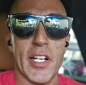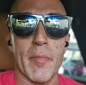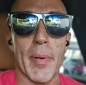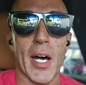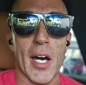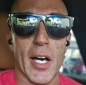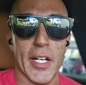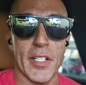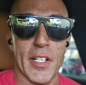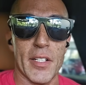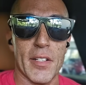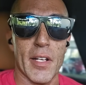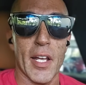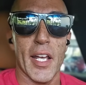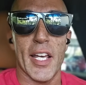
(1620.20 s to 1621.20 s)
behind
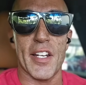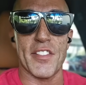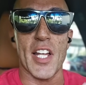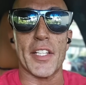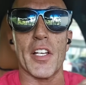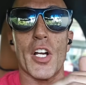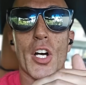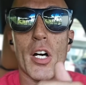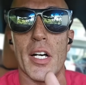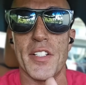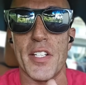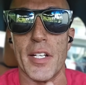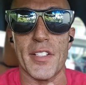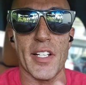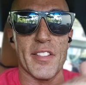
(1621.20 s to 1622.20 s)
it. It is not the
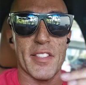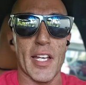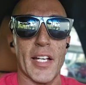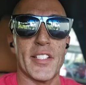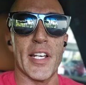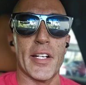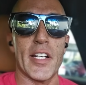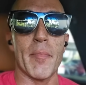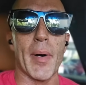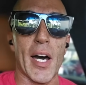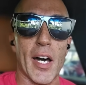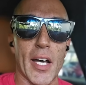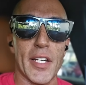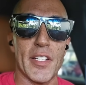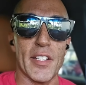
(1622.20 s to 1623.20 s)
content, it's the identity
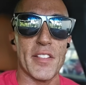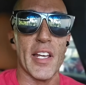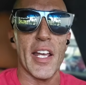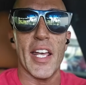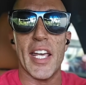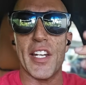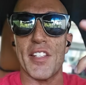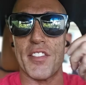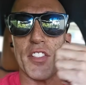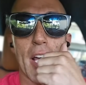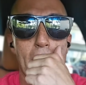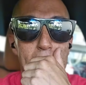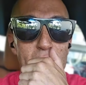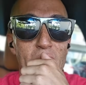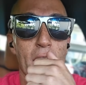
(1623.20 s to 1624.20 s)
behind it. It is
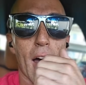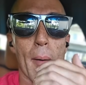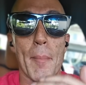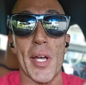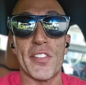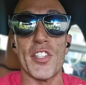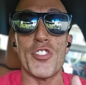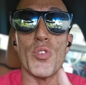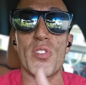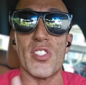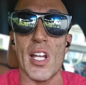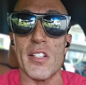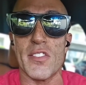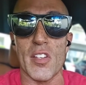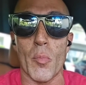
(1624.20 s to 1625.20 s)
not a message you
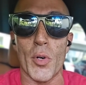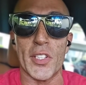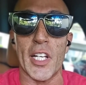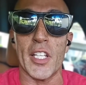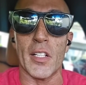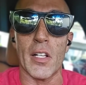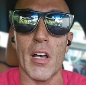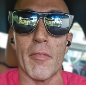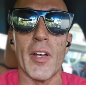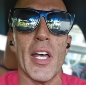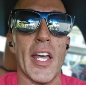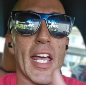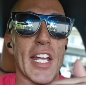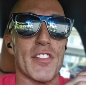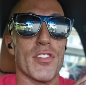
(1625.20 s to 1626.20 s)
send someone that you love.
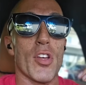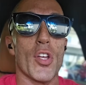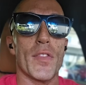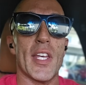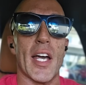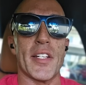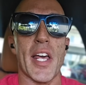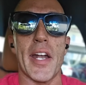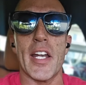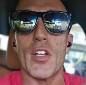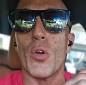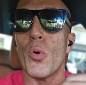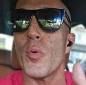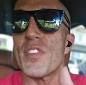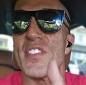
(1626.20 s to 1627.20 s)
It's the identity
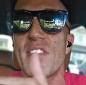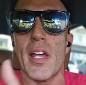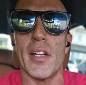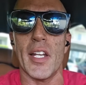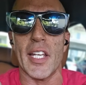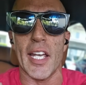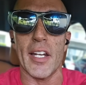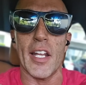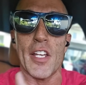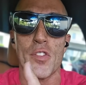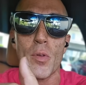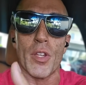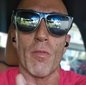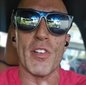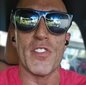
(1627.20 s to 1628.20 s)
who is sending it is
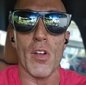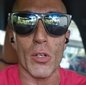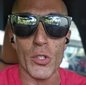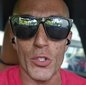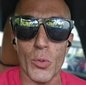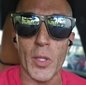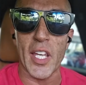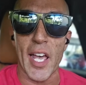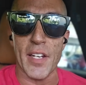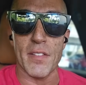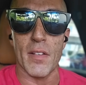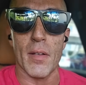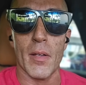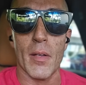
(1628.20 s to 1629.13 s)
the result you get.